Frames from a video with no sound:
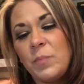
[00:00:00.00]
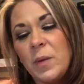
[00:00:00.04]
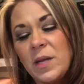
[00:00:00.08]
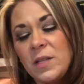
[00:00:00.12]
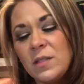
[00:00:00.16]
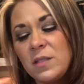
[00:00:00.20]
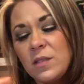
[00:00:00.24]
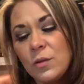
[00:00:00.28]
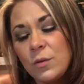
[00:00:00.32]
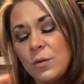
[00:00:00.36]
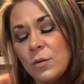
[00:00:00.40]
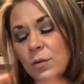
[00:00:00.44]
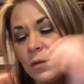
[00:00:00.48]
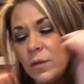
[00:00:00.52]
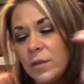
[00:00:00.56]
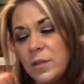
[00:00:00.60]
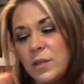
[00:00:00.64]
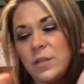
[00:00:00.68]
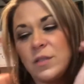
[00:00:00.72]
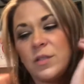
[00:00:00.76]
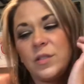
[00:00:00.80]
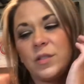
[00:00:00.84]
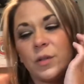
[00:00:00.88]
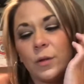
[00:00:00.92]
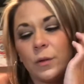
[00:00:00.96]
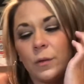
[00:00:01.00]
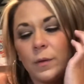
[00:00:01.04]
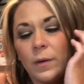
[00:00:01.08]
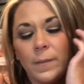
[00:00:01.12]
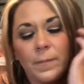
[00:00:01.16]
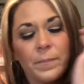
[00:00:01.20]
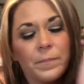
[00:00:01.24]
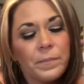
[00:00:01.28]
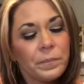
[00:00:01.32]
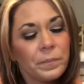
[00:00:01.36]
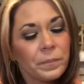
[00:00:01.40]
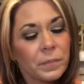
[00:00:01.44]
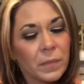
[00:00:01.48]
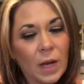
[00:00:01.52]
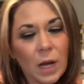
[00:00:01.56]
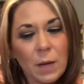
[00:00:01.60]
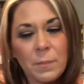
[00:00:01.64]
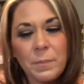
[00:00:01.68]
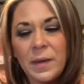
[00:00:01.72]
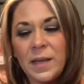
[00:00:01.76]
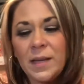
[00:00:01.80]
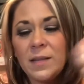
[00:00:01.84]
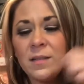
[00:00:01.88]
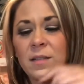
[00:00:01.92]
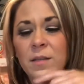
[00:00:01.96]
Pentacles. And so
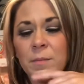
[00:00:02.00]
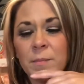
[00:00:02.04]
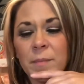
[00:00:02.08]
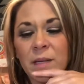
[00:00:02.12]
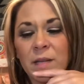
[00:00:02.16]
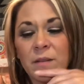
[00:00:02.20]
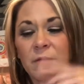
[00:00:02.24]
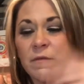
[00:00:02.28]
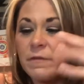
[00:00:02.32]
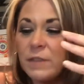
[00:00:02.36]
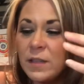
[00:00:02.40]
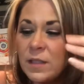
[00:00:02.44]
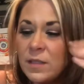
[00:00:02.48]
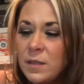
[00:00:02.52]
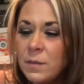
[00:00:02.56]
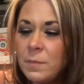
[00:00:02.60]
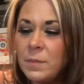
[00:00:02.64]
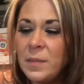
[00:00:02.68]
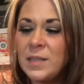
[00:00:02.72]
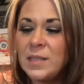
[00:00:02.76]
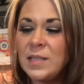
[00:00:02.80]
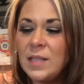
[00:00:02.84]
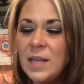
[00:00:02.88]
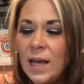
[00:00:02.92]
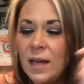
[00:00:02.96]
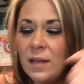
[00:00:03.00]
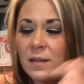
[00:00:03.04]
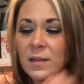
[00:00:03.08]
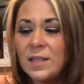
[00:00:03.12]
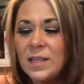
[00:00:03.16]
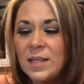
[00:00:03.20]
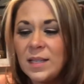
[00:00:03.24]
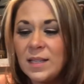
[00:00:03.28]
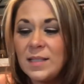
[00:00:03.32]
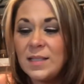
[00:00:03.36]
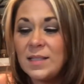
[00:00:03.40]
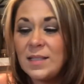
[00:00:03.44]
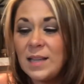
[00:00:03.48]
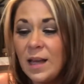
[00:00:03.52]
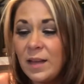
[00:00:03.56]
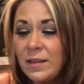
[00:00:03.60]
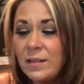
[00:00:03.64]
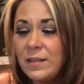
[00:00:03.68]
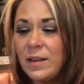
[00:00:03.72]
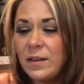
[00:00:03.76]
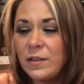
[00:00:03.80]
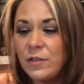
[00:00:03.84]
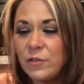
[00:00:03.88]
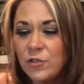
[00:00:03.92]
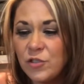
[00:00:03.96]
abandonment, victim mentality, death
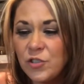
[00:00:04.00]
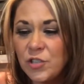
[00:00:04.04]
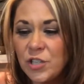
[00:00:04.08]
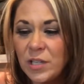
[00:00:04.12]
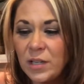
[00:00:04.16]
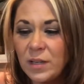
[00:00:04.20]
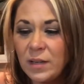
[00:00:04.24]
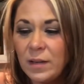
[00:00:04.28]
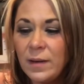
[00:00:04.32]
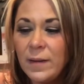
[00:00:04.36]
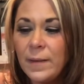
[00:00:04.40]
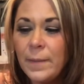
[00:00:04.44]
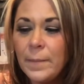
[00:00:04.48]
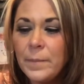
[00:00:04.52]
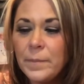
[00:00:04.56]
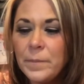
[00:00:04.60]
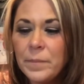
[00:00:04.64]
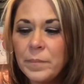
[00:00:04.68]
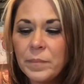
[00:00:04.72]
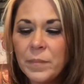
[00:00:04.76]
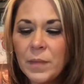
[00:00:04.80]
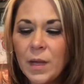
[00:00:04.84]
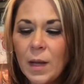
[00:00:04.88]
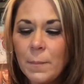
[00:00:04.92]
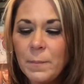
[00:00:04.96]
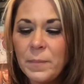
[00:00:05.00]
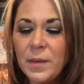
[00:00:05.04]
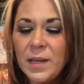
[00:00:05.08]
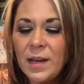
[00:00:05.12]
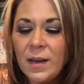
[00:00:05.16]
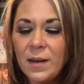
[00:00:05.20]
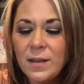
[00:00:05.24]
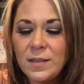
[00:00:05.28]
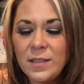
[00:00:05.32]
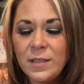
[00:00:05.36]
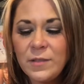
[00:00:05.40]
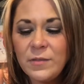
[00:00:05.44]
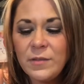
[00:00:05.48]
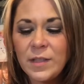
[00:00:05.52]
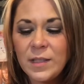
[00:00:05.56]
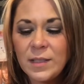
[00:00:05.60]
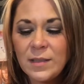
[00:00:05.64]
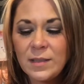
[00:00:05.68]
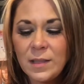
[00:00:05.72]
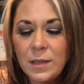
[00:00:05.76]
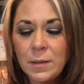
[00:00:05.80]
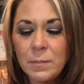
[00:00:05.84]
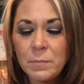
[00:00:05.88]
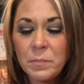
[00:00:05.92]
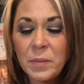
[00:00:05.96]
energy, because of this
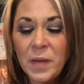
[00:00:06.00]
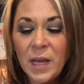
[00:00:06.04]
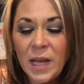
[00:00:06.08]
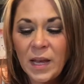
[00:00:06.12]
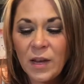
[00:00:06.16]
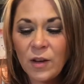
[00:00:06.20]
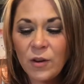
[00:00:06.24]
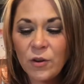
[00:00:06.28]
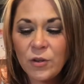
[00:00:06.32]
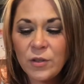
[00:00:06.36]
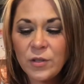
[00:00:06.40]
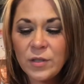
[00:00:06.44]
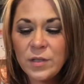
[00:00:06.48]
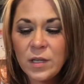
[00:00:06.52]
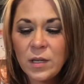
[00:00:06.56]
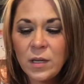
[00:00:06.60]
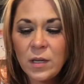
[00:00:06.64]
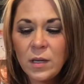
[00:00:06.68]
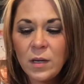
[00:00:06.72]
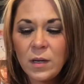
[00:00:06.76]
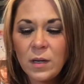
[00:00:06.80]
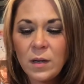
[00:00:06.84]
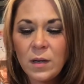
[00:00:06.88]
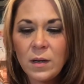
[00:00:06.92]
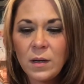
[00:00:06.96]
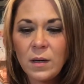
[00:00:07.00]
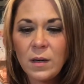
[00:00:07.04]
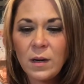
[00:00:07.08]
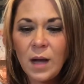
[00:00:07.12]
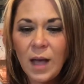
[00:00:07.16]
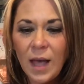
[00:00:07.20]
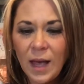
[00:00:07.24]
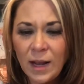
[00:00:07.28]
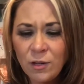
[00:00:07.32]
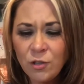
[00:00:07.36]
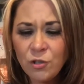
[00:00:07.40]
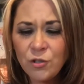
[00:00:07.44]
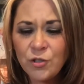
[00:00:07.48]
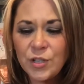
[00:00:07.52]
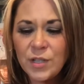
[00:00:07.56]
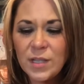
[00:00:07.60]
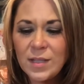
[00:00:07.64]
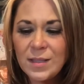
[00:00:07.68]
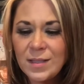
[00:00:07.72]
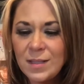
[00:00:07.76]
impaired energy.